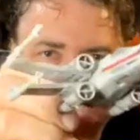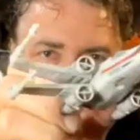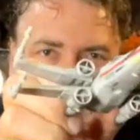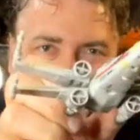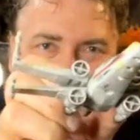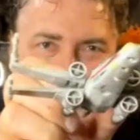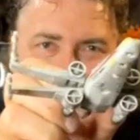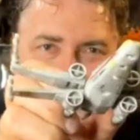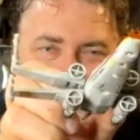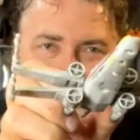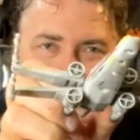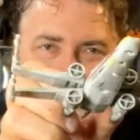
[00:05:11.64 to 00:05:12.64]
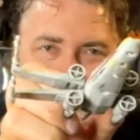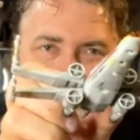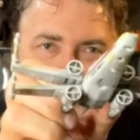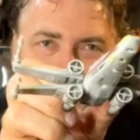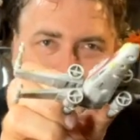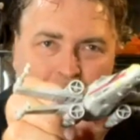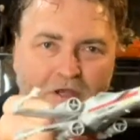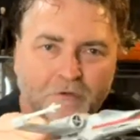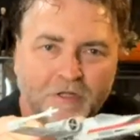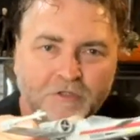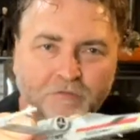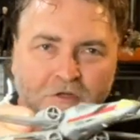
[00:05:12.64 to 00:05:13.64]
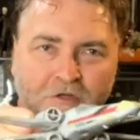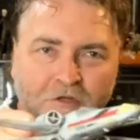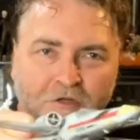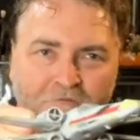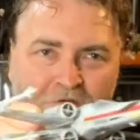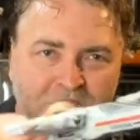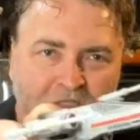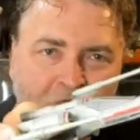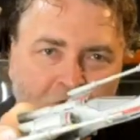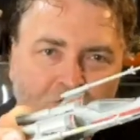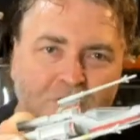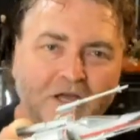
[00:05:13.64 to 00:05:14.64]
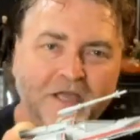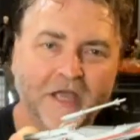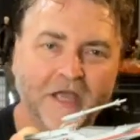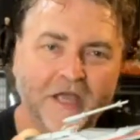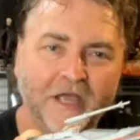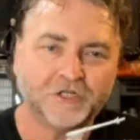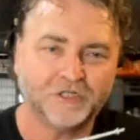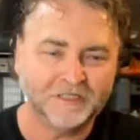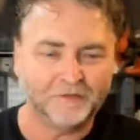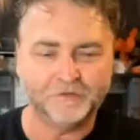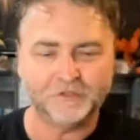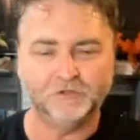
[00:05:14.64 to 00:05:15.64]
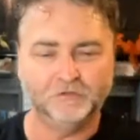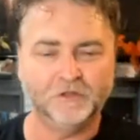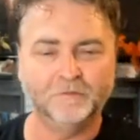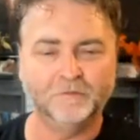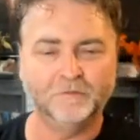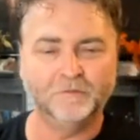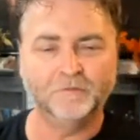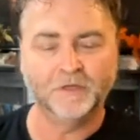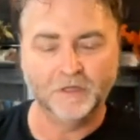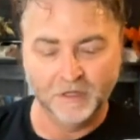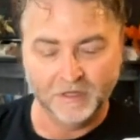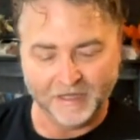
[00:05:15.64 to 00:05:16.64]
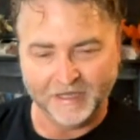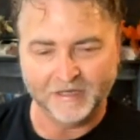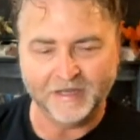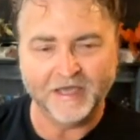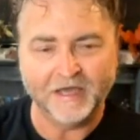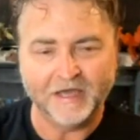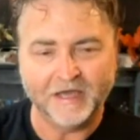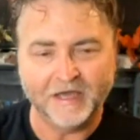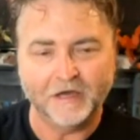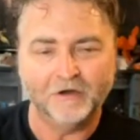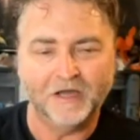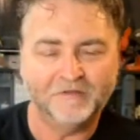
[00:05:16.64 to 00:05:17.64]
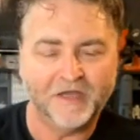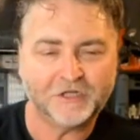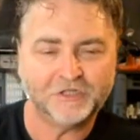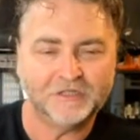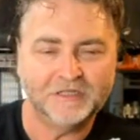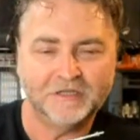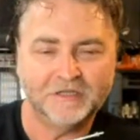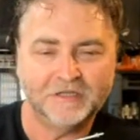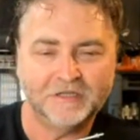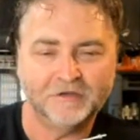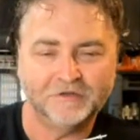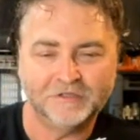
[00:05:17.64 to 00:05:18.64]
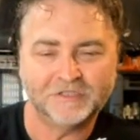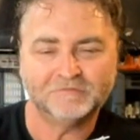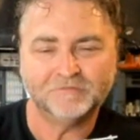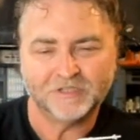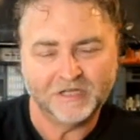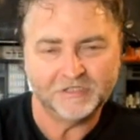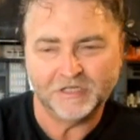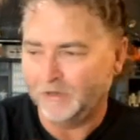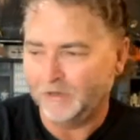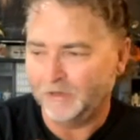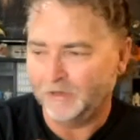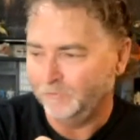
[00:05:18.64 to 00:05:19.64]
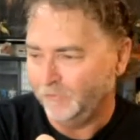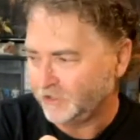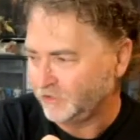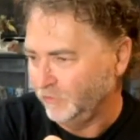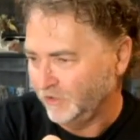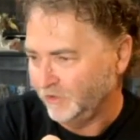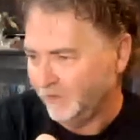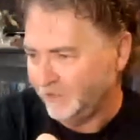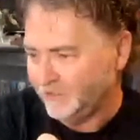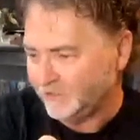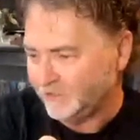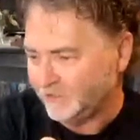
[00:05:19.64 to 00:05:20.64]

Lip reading: This is one of the rare ones, 1 in 1500. I actually ended up with two of them, and now I've actually decided to unbox one of them at least.